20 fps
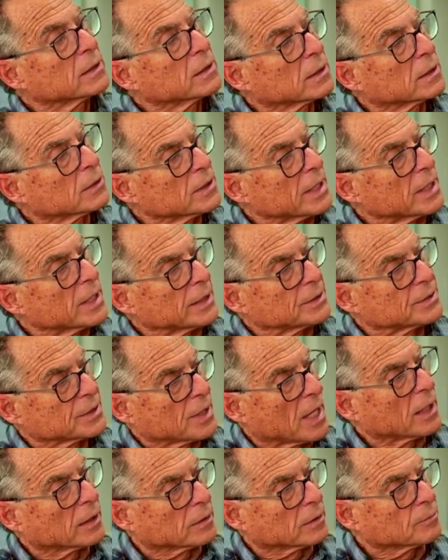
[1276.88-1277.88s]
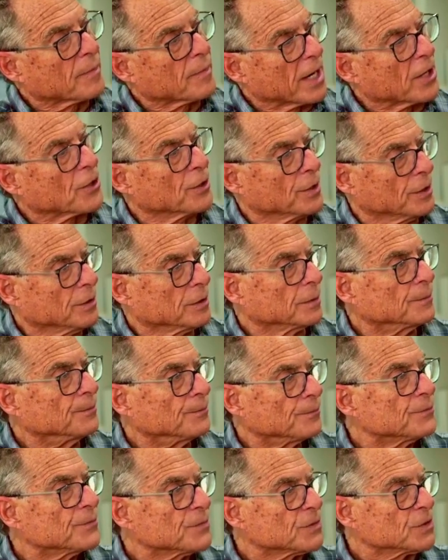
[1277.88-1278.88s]
creates that barrier
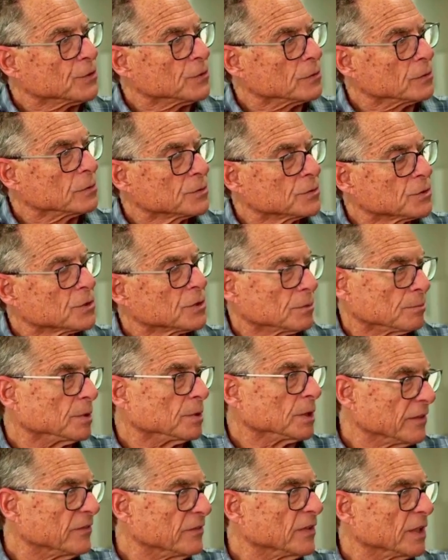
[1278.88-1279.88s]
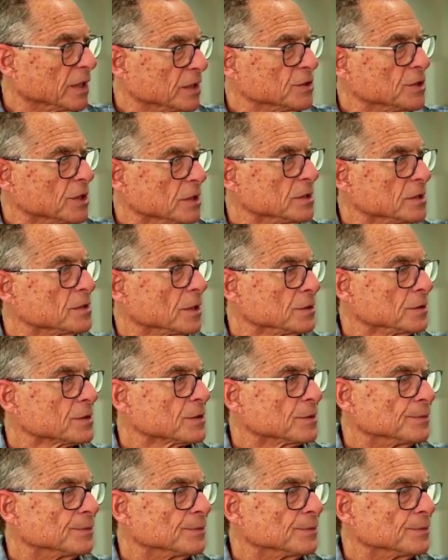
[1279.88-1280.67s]
to believing in Jesus.